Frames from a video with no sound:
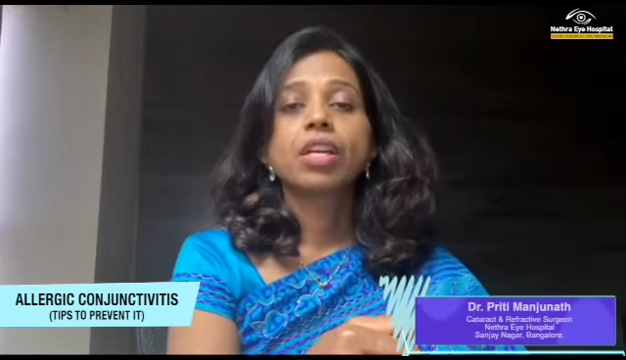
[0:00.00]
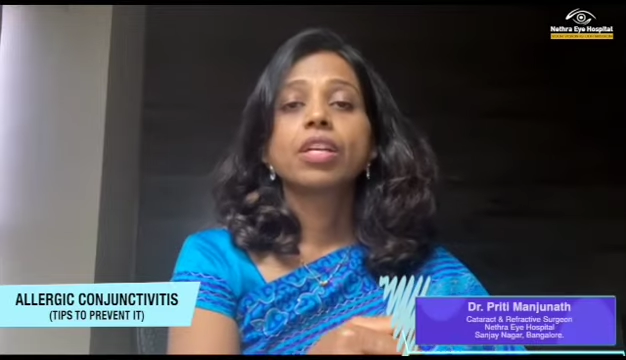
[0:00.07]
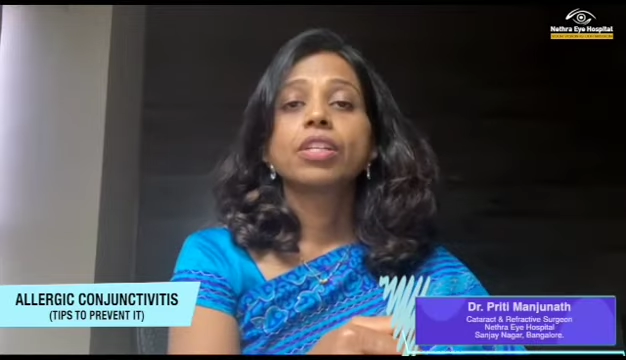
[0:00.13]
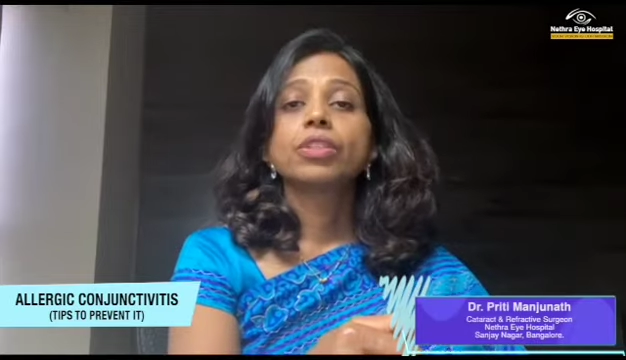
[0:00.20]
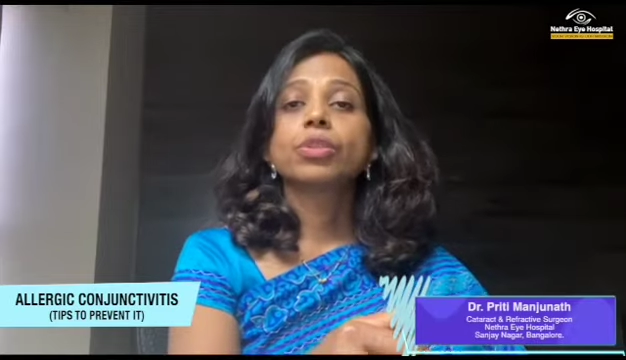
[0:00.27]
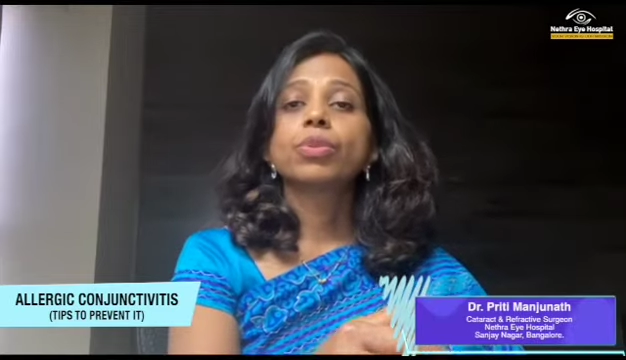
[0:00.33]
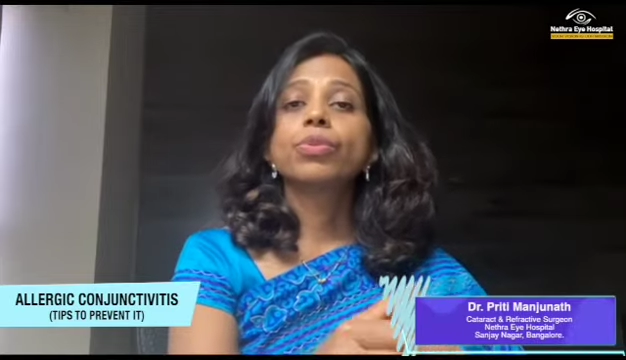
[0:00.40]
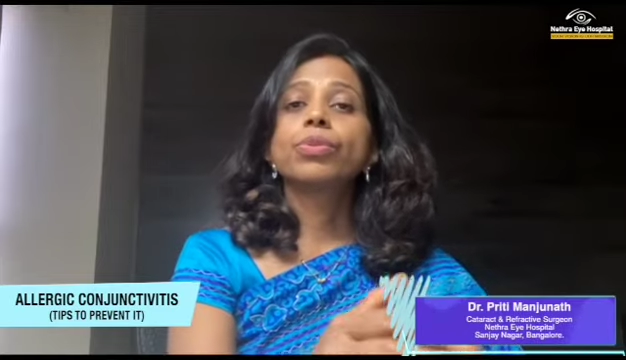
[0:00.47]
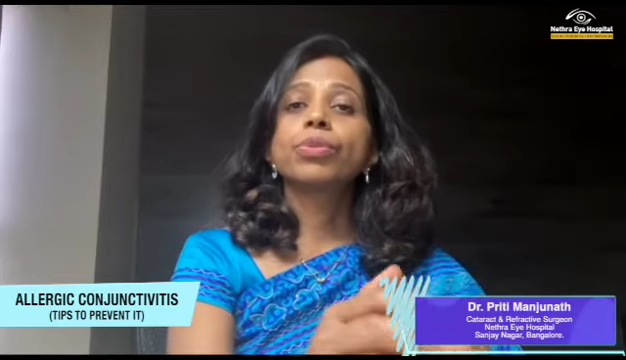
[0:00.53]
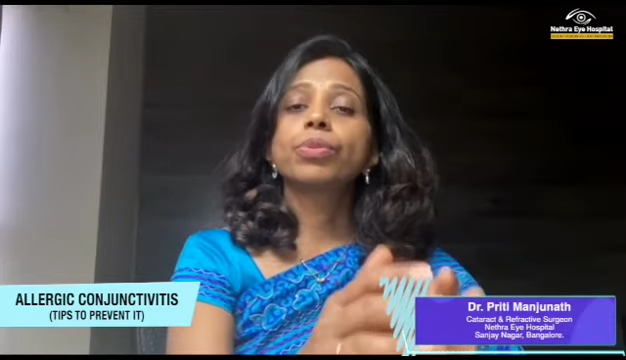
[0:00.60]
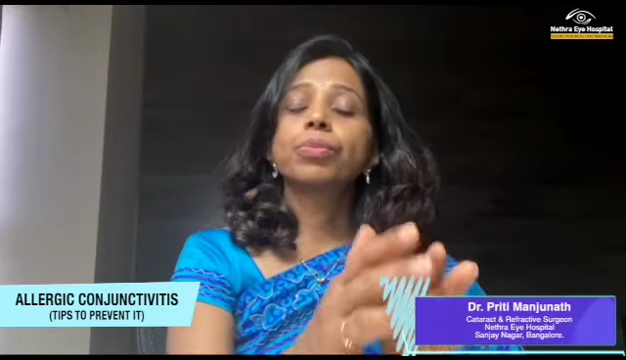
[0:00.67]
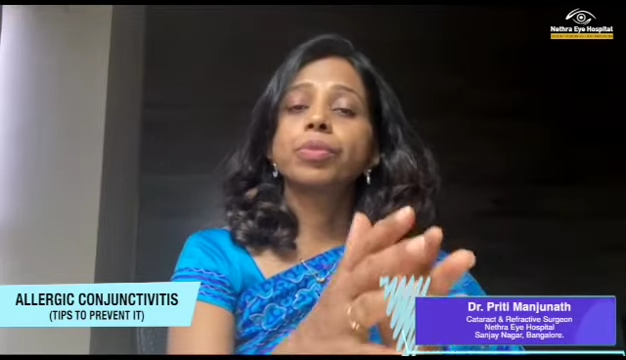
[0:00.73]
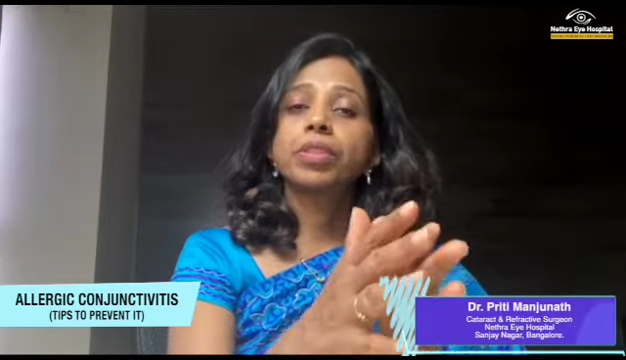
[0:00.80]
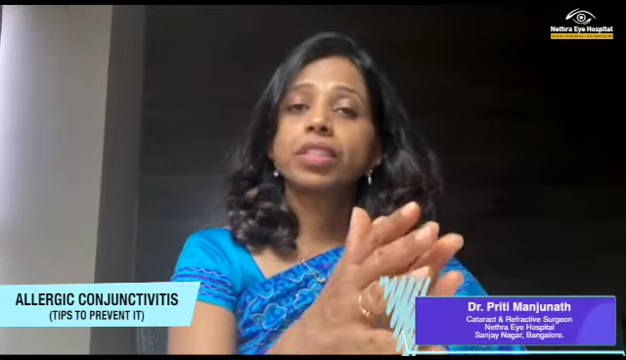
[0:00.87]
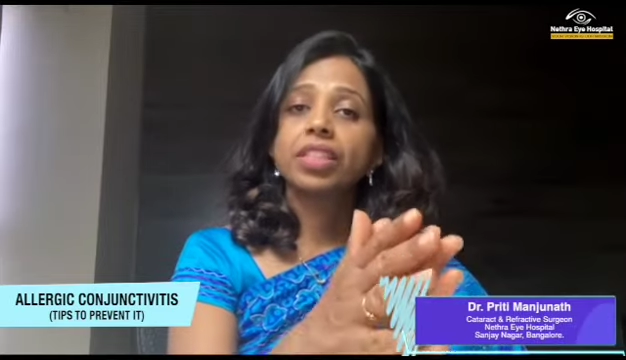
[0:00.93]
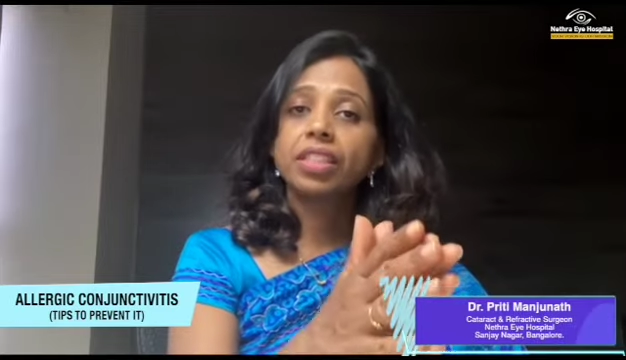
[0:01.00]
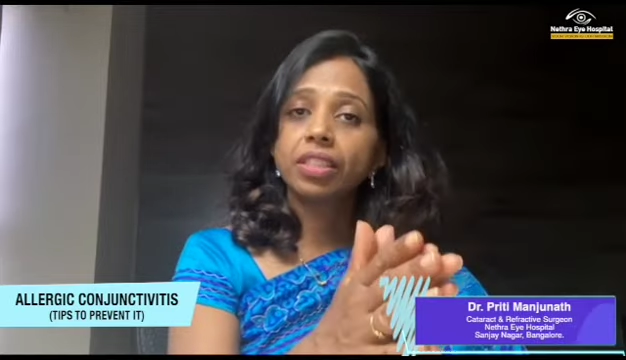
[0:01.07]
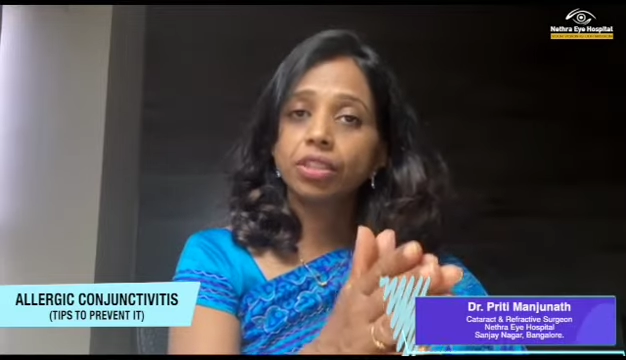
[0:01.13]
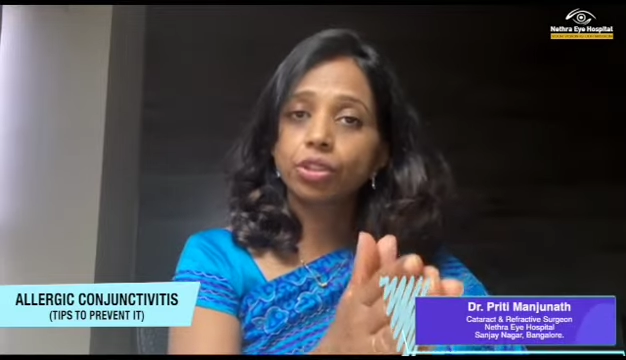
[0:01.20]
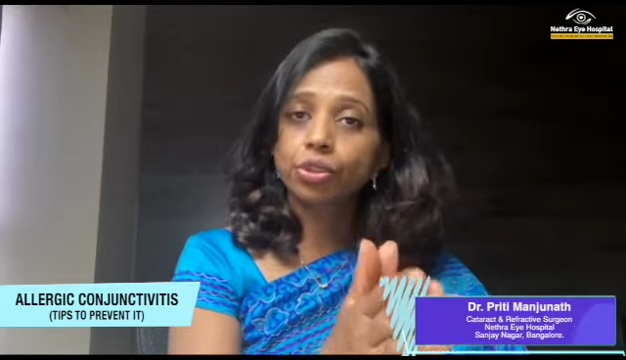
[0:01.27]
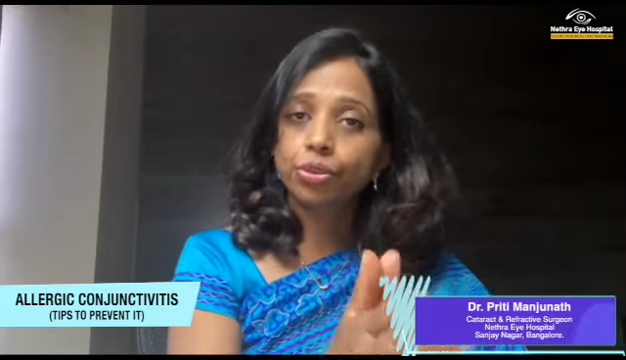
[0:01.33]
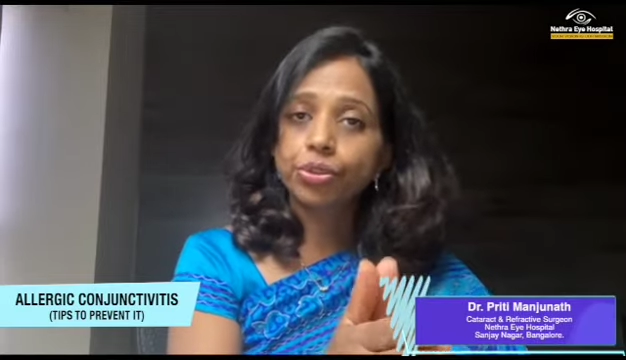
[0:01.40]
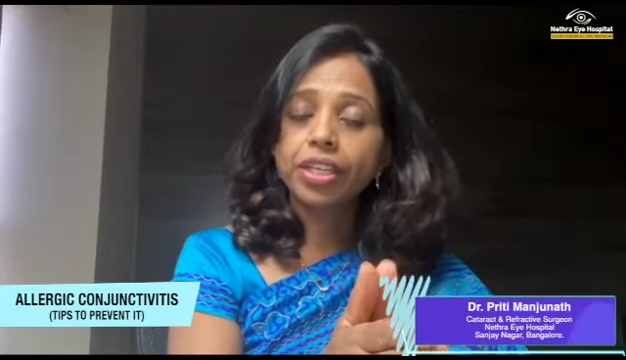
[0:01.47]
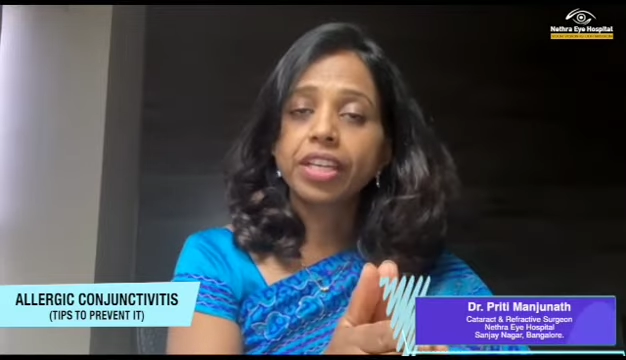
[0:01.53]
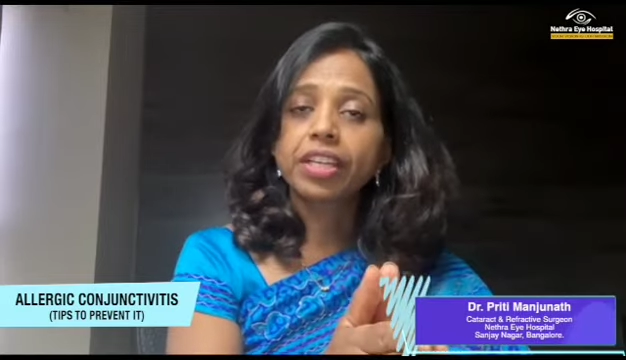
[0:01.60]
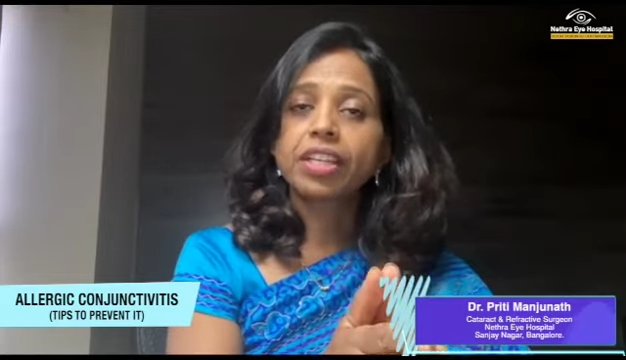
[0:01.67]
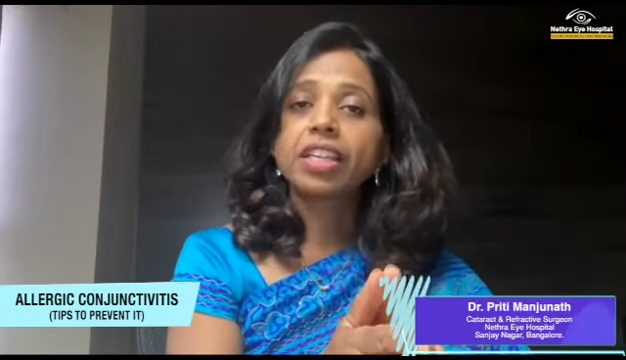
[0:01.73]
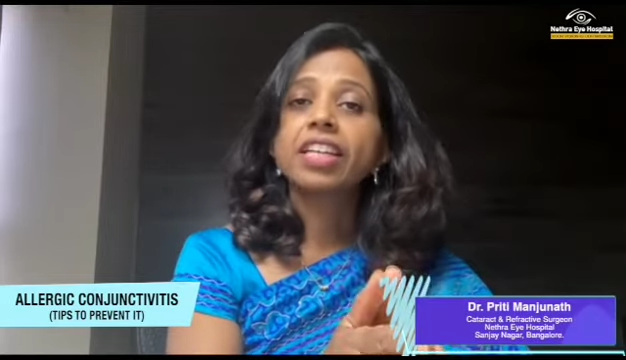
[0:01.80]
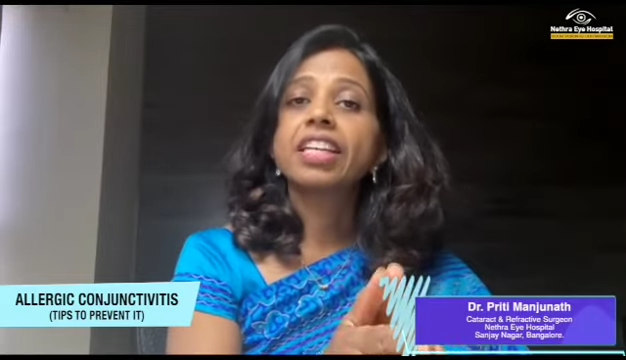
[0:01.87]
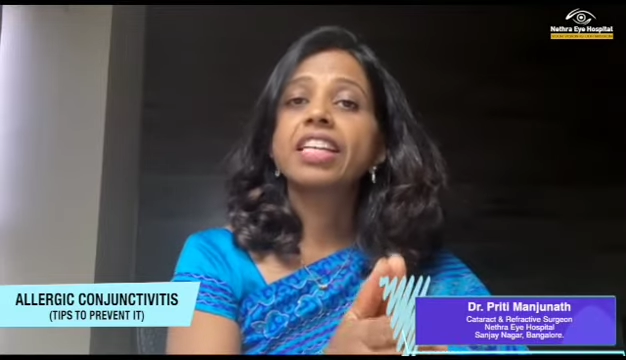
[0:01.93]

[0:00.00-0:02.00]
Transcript: So today,